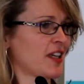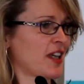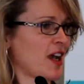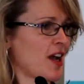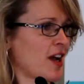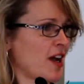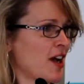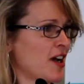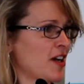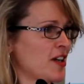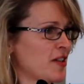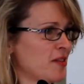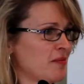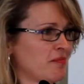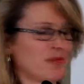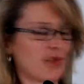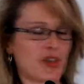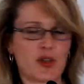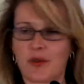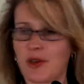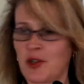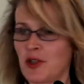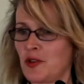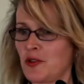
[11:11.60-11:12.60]
card,
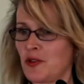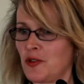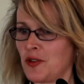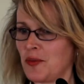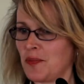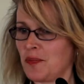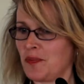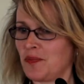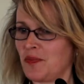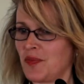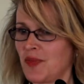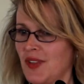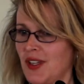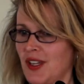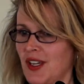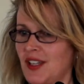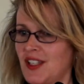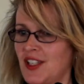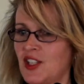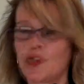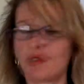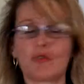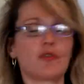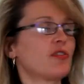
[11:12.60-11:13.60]
what do I call them? A
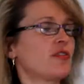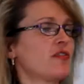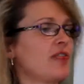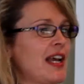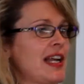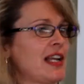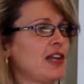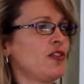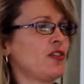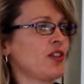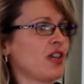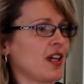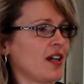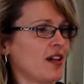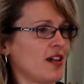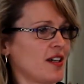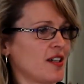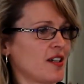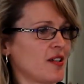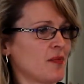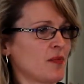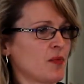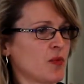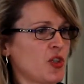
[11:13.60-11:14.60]
stored value
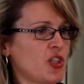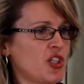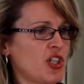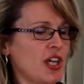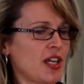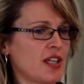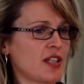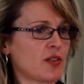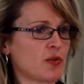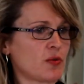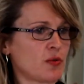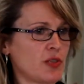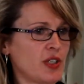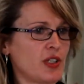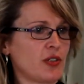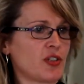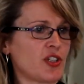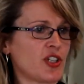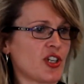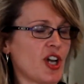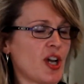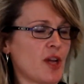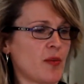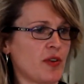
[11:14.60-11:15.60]
card, which has
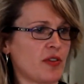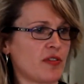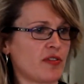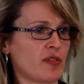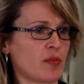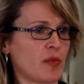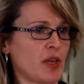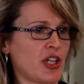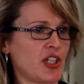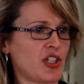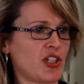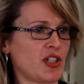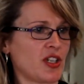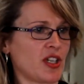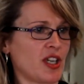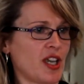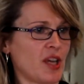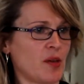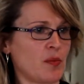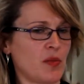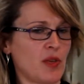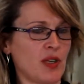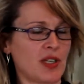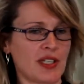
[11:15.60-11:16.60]
real-time information
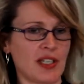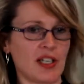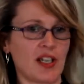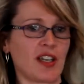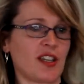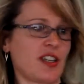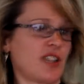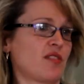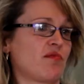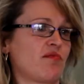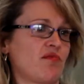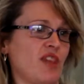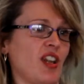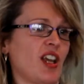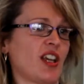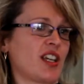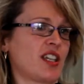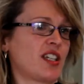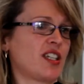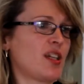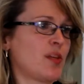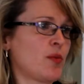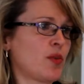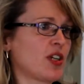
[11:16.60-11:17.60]
and it's like
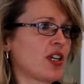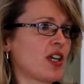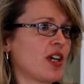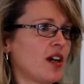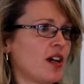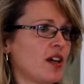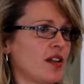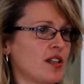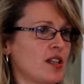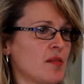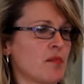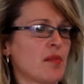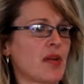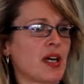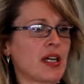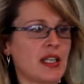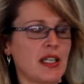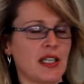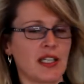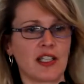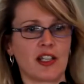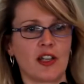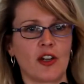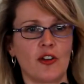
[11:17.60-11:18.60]
a debit card that
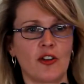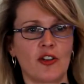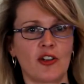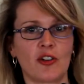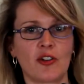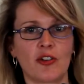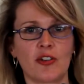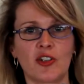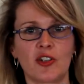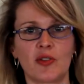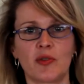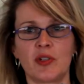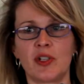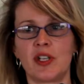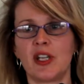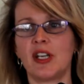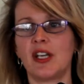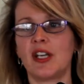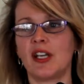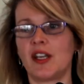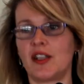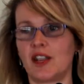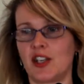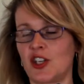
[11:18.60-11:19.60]
money is loaded onto it.
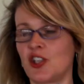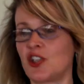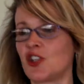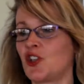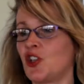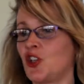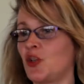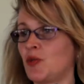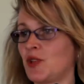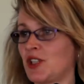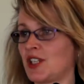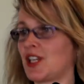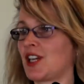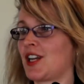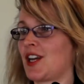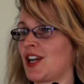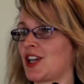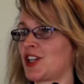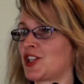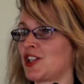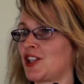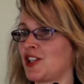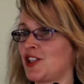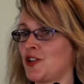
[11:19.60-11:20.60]
The consumers can
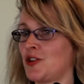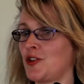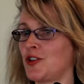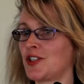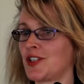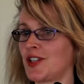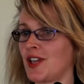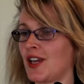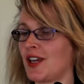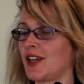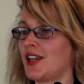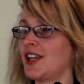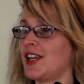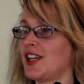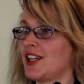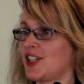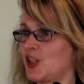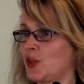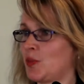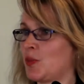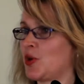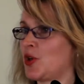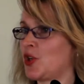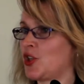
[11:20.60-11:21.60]
actually use that
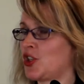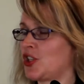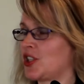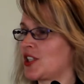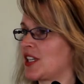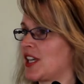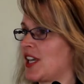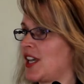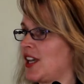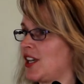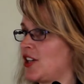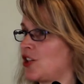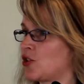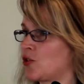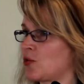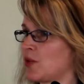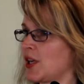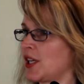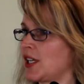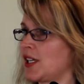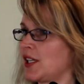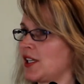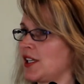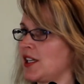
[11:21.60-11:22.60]
to purchase care
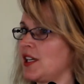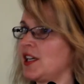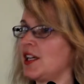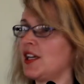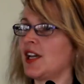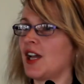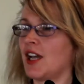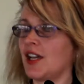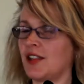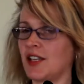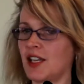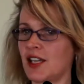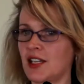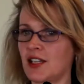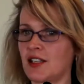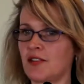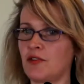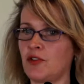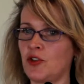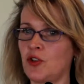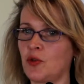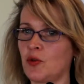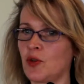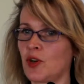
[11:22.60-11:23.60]
directly, and they can
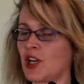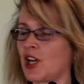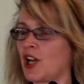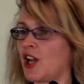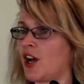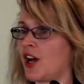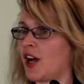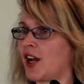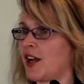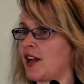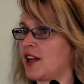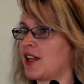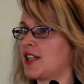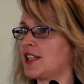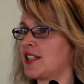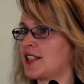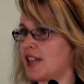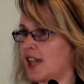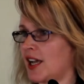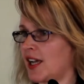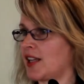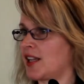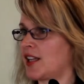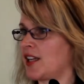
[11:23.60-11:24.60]
view online
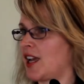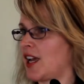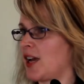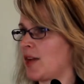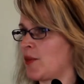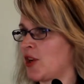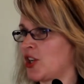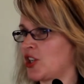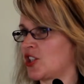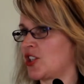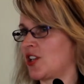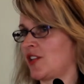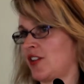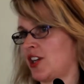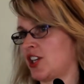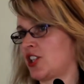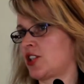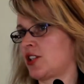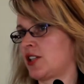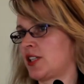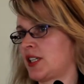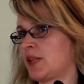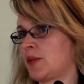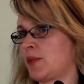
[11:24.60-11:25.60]
exactly how much they've
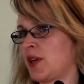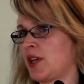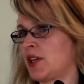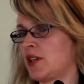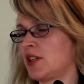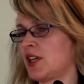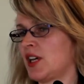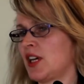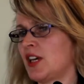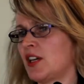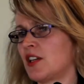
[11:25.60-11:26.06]
actually spent.